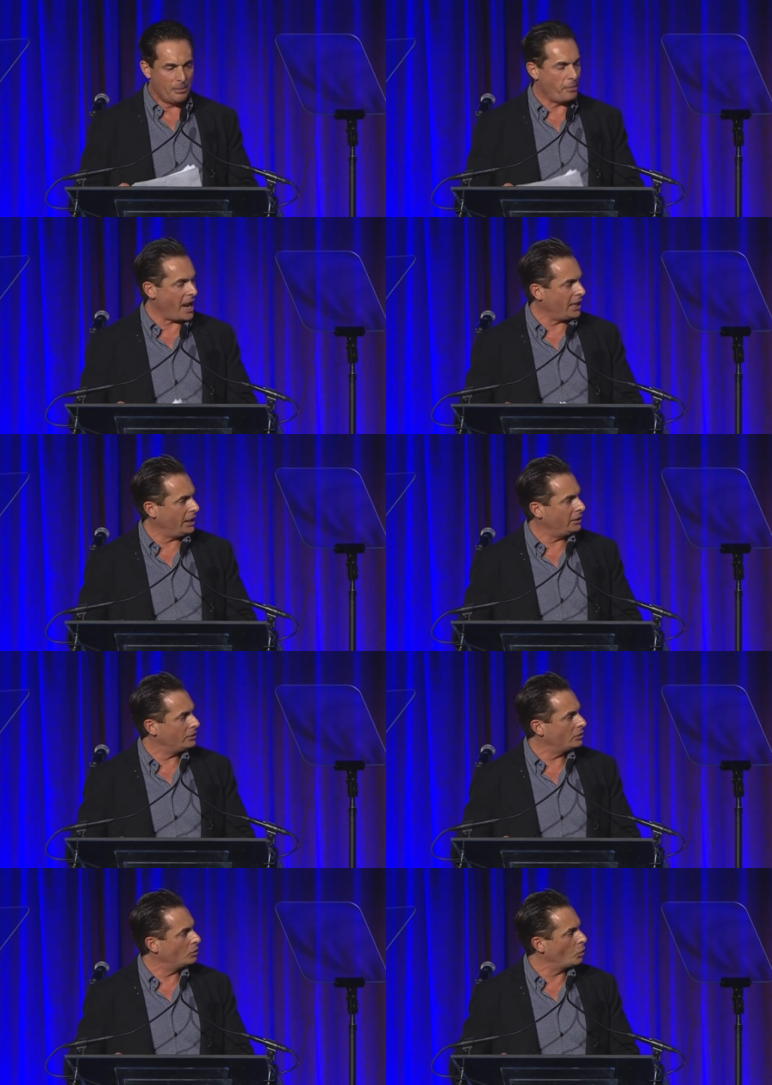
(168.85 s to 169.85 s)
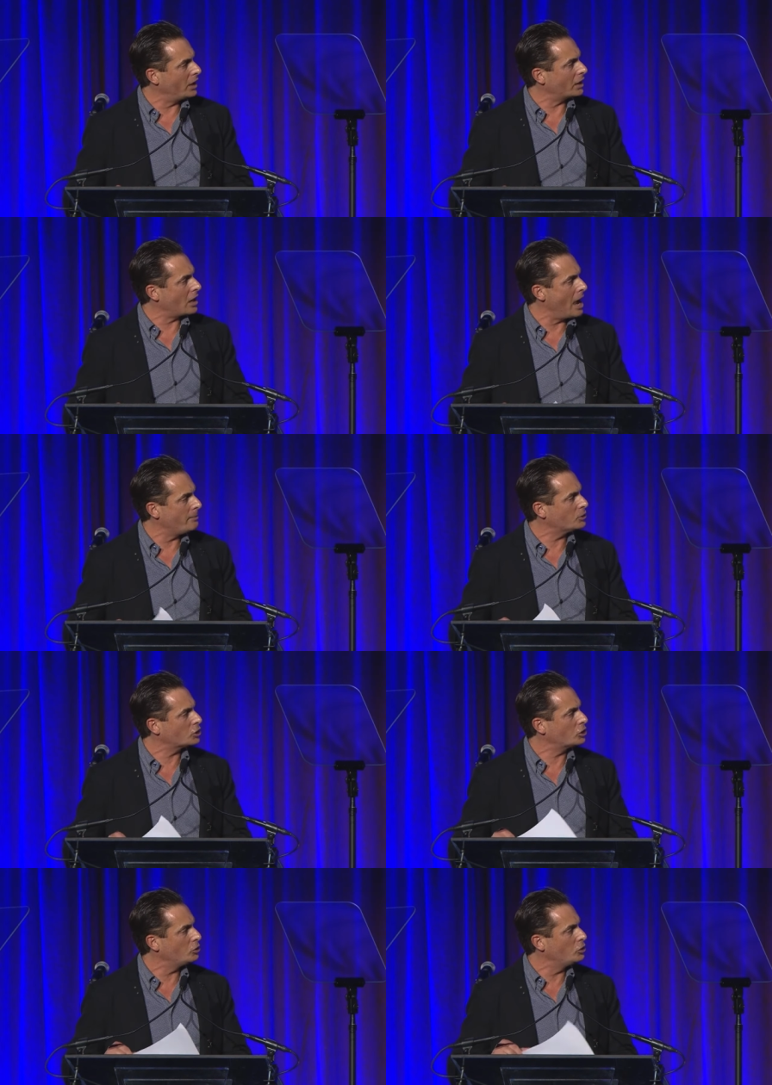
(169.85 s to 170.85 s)
Benny, when it comes
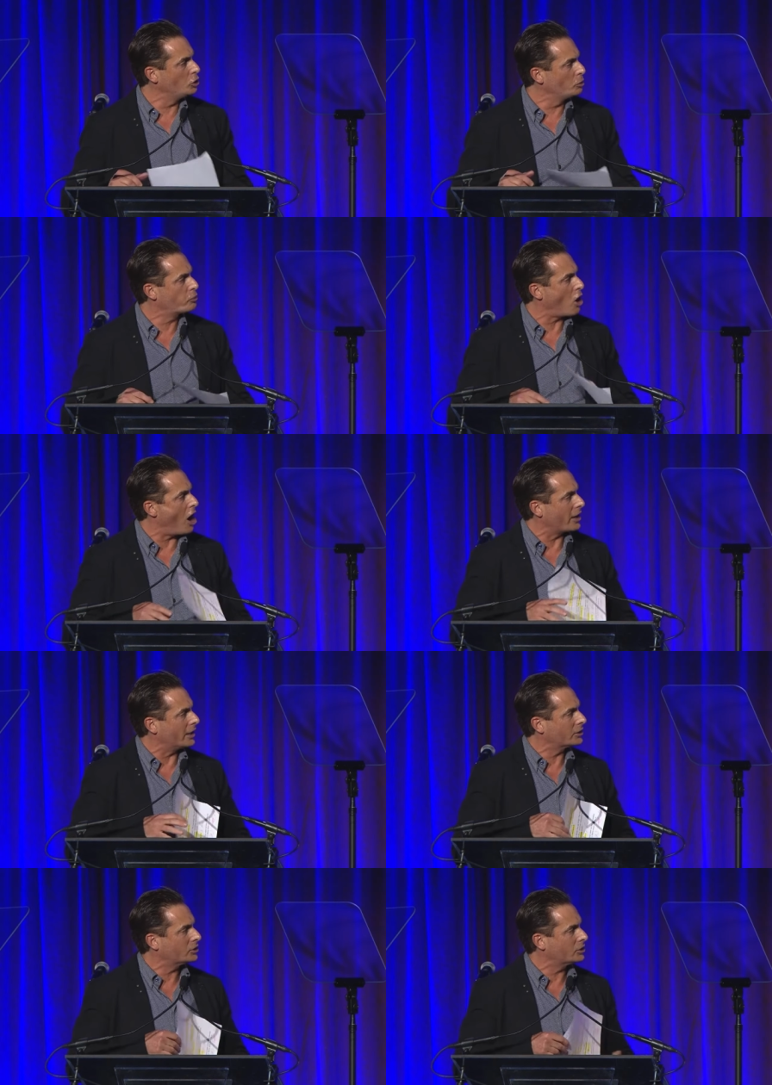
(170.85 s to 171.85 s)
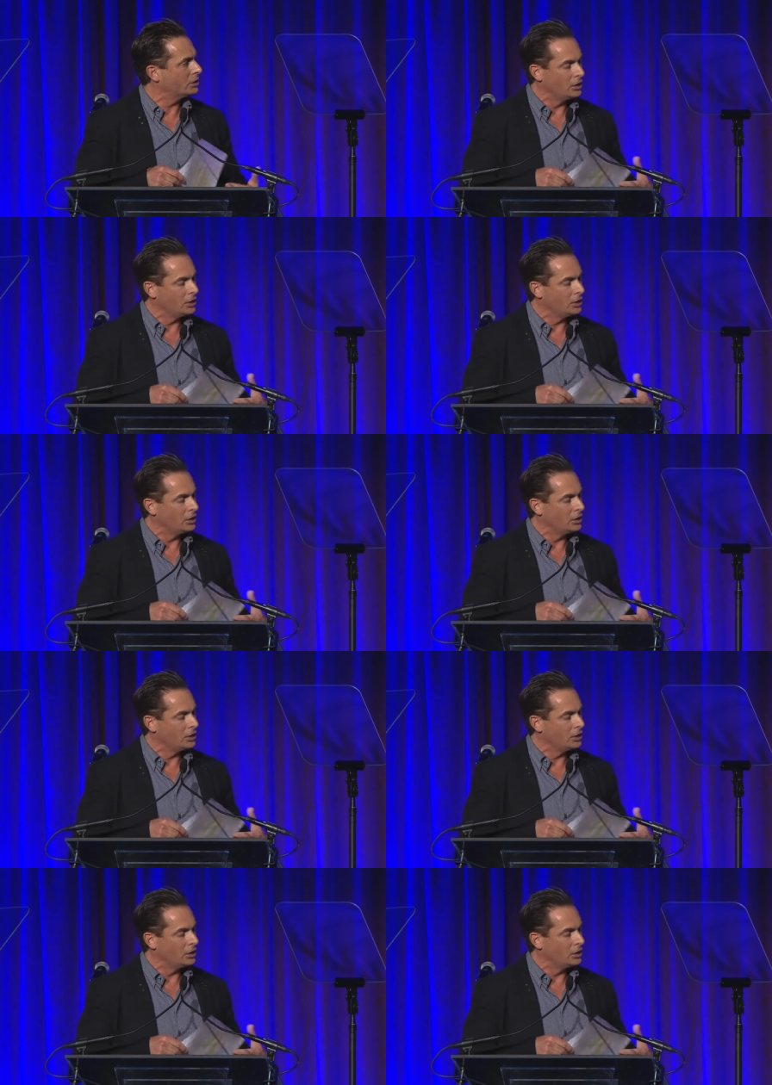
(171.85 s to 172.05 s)
to new products